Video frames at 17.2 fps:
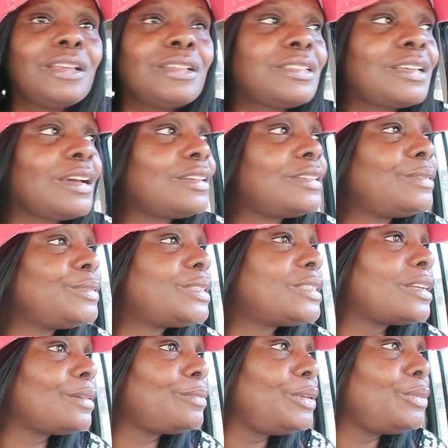child let me
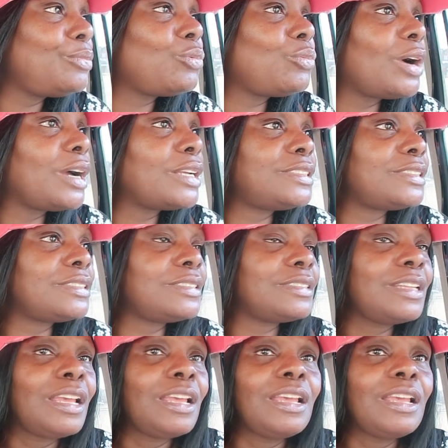stop people watching